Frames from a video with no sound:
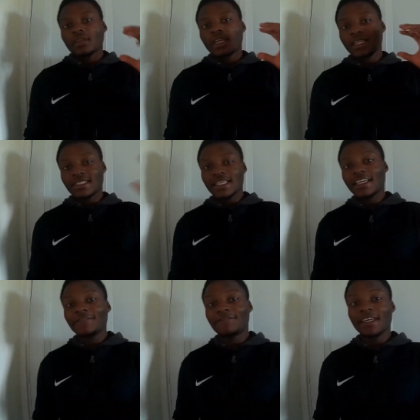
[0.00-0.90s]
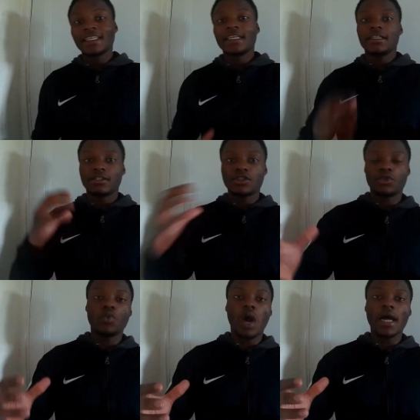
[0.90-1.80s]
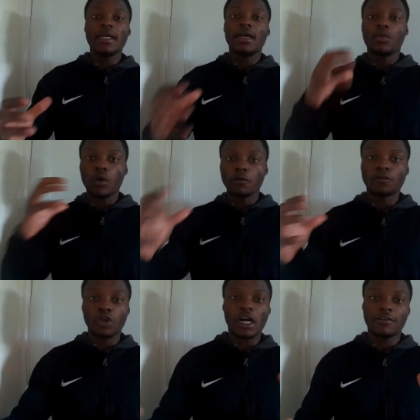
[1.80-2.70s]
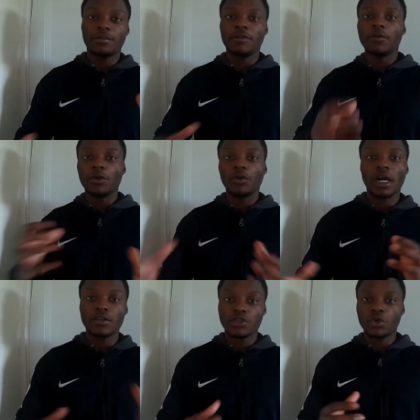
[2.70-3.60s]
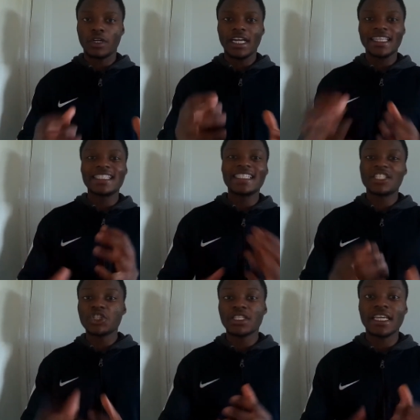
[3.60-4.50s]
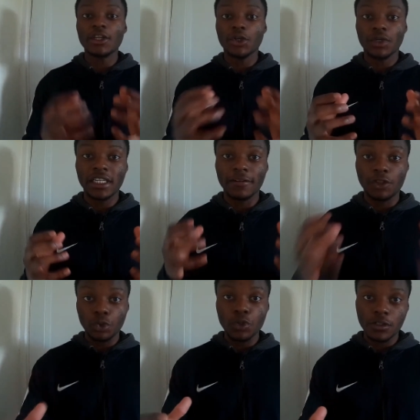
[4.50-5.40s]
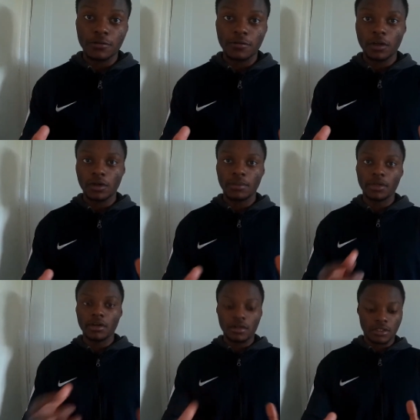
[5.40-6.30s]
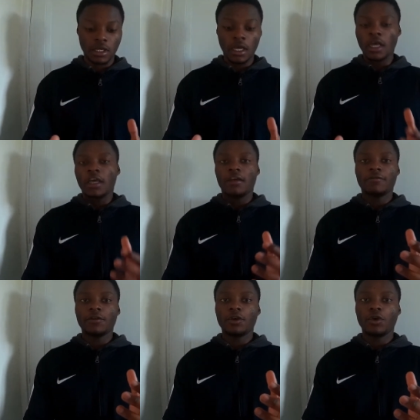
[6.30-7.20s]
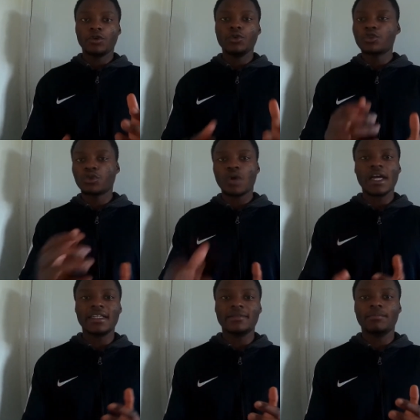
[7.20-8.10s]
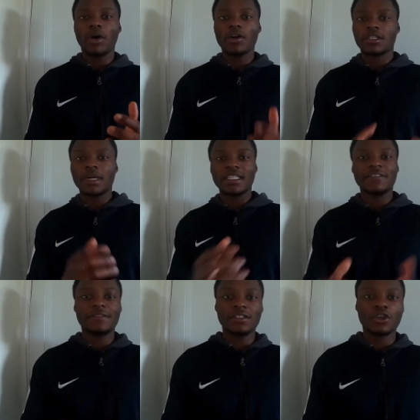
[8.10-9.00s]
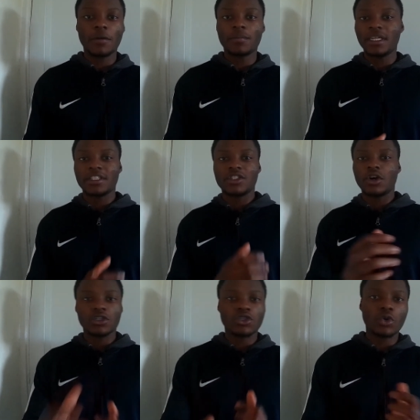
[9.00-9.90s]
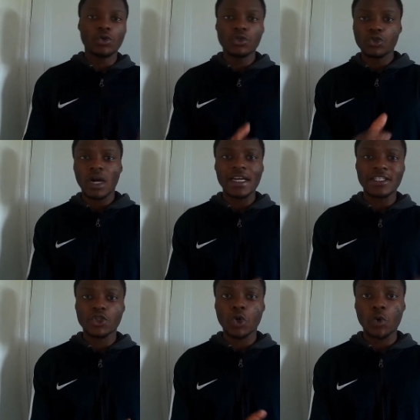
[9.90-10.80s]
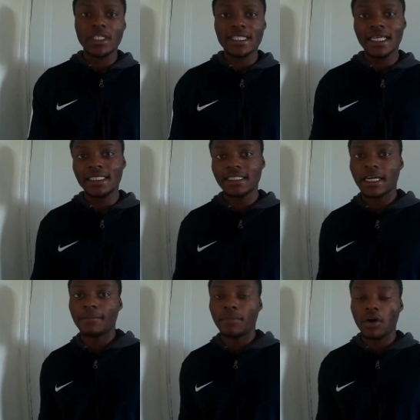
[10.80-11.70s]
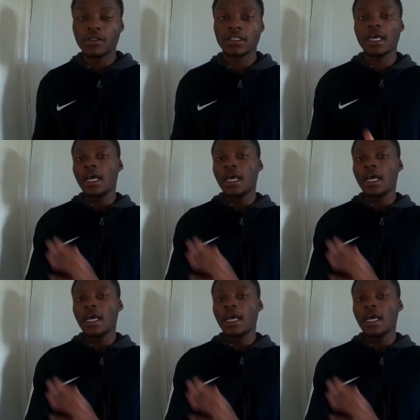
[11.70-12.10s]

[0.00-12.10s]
The second thing is to write a rough draft before you write your story. Now this is just to get your creative juices flowing because if you're used to writing bars about different topics, not so used to writing storytelling type bars,